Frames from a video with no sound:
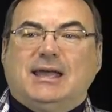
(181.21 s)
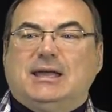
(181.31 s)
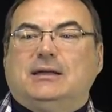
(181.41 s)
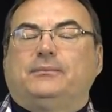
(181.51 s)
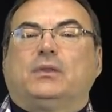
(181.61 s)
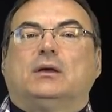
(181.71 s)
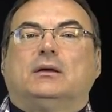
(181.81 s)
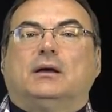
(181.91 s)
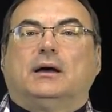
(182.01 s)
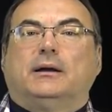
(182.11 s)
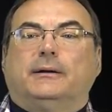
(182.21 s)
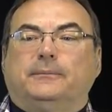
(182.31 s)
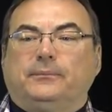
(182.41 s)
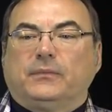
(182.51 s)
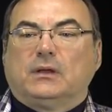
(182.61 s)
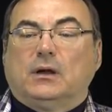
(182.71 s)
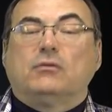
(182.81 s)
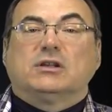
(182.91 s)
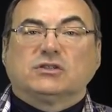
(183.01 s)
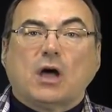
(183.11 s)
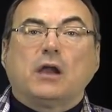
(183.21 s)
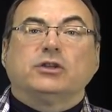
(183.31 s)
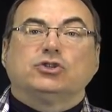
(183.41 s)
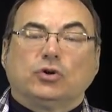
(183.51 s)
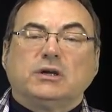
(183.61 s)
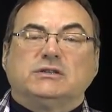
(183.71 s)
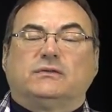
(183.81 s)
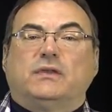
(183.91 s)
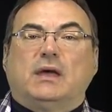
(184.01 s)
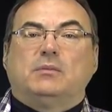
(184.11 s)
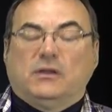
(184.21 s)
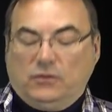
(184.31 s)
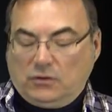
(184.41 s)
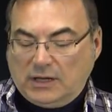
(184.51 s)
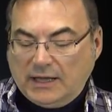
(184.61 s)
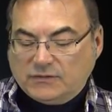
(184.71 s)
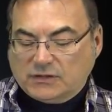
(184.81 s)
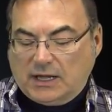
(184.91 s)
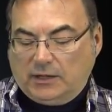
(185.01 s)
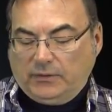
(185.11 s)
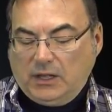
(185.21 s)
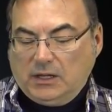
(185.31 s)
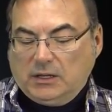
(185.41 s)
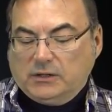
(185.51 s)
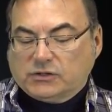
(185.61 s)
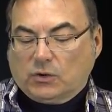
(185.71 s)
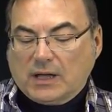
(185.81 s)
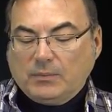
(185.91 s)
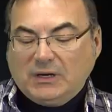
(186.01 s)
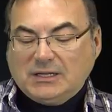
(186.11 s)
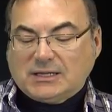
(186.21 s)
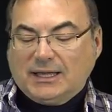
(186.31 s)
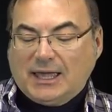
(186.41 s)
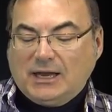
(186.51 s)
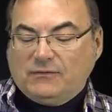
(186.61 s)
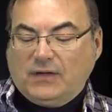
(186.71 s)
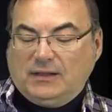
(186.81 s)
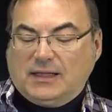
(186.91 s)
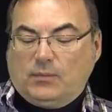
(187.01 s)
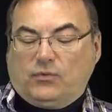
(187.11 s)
a, um, a, a solid choice for them in their lifestyle. So companies like Enevate that